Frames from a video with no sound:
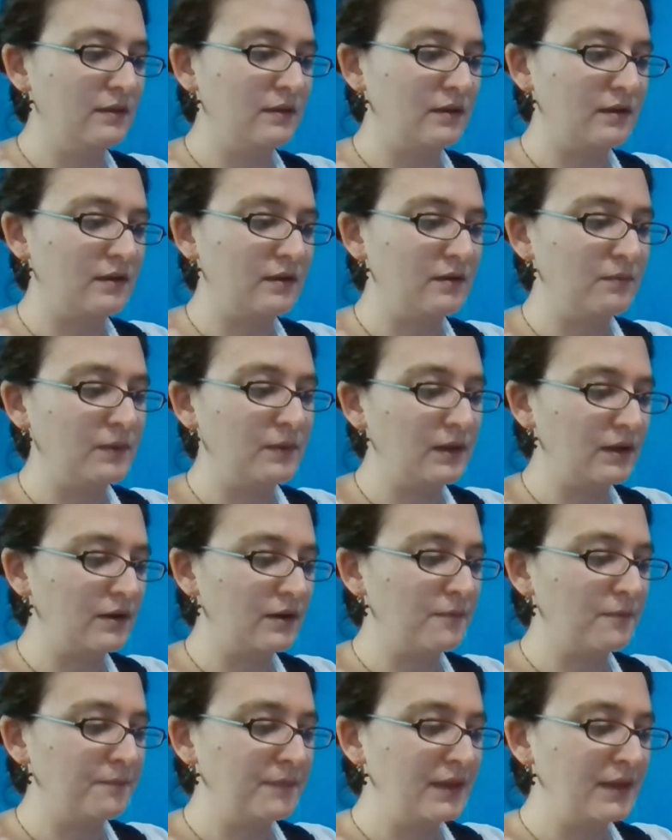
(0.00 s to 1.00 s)
Here we
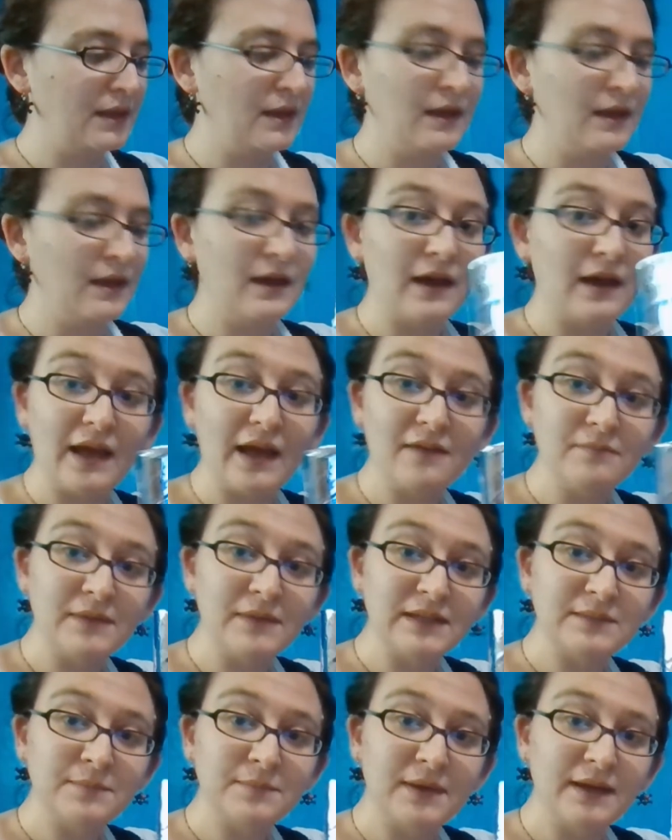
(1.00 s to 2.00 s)
go. I have my
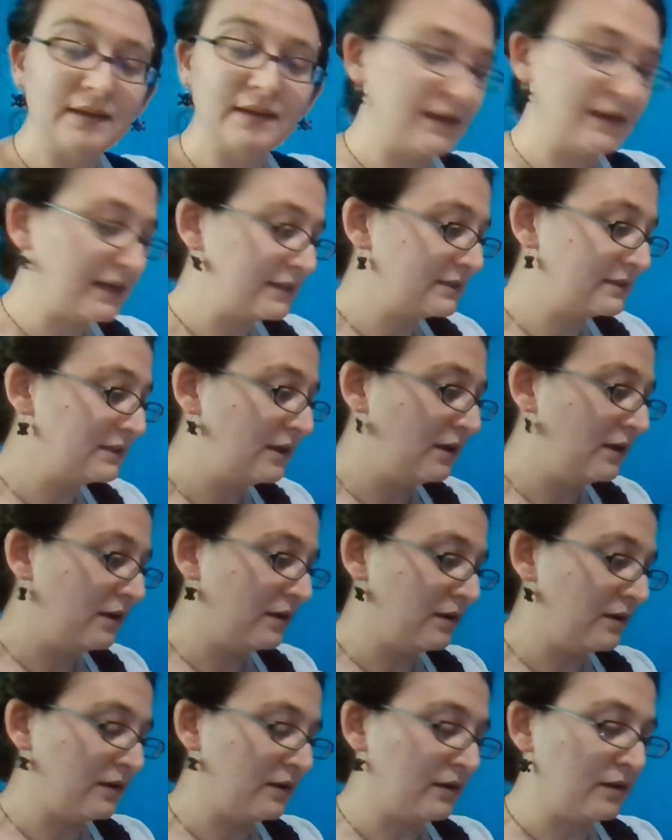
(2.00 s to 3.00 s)
spyglass
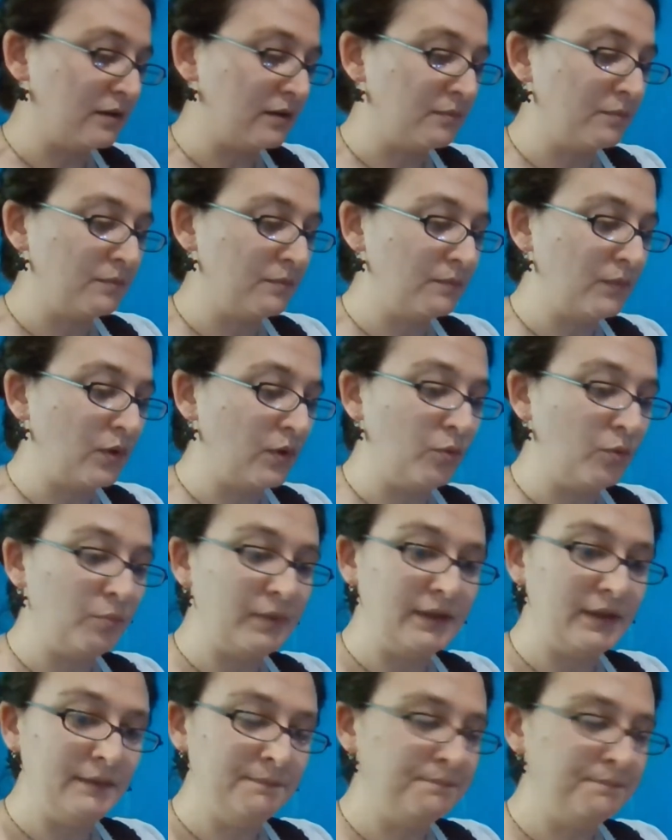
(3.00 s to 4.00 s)

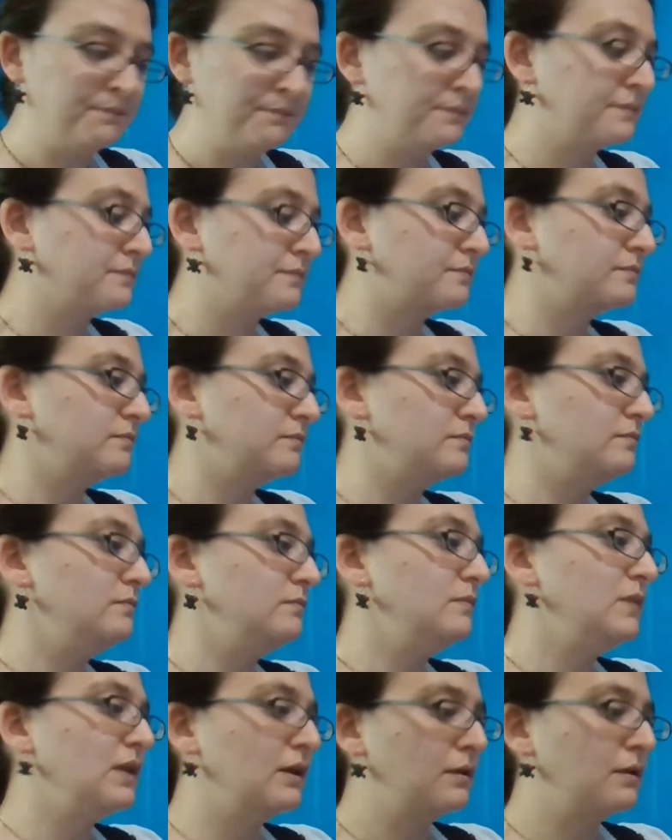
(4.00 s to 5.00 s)
open.
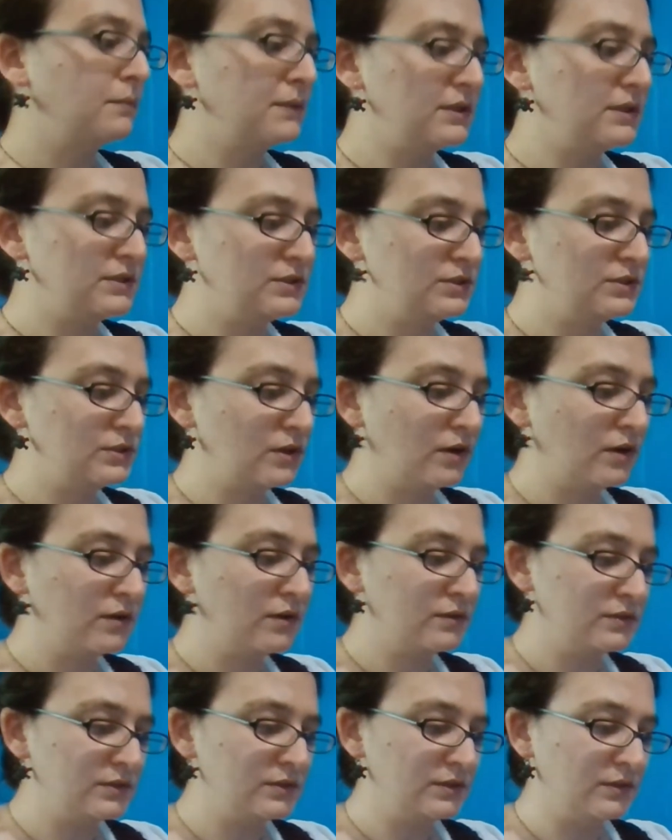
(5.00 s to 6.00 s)
And I'm going to
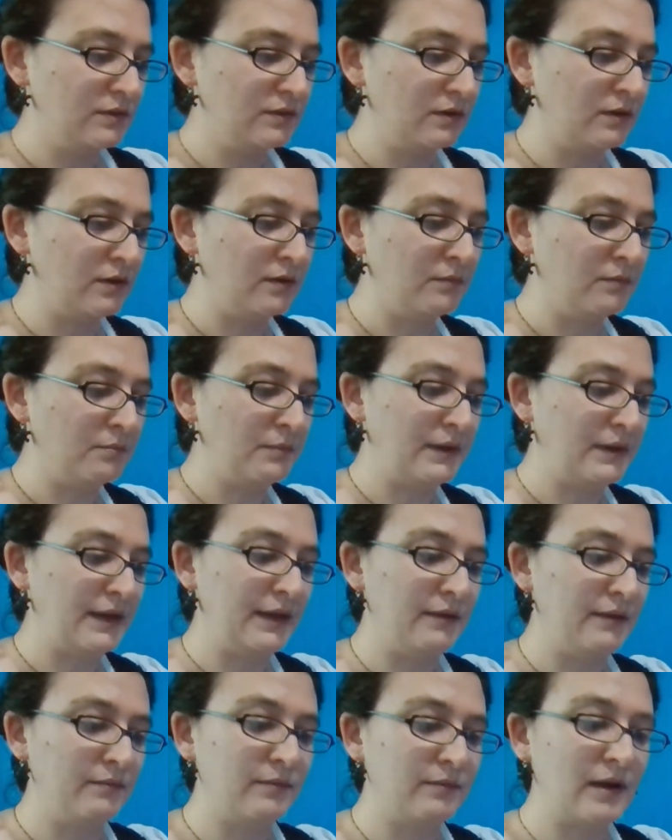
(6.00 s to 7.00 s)
start
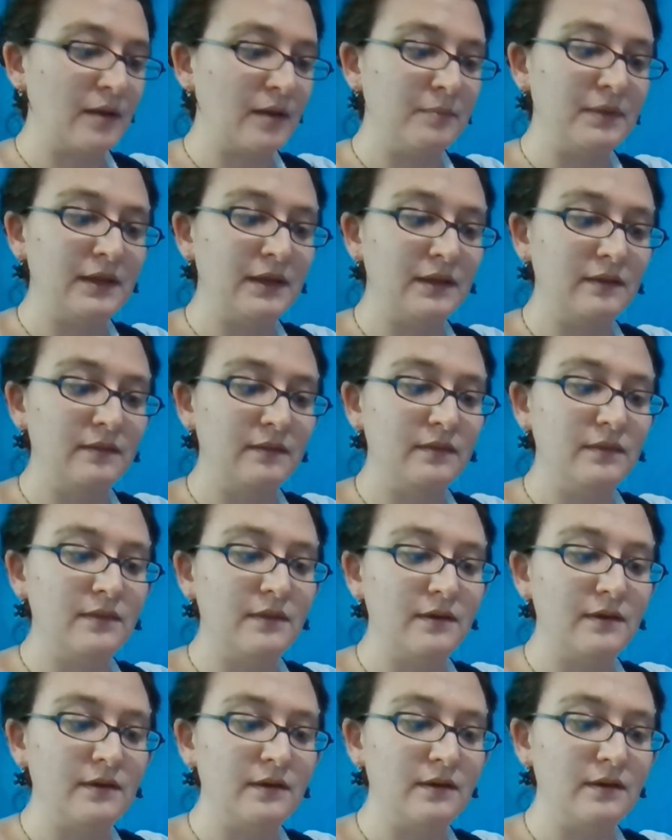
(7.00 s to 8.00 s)
by wrapping
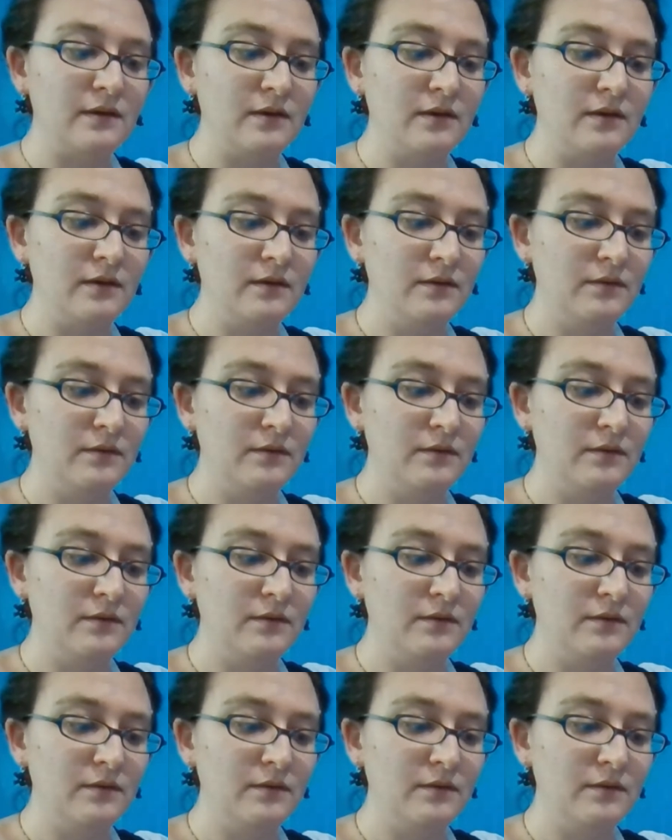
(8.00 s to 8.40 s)
the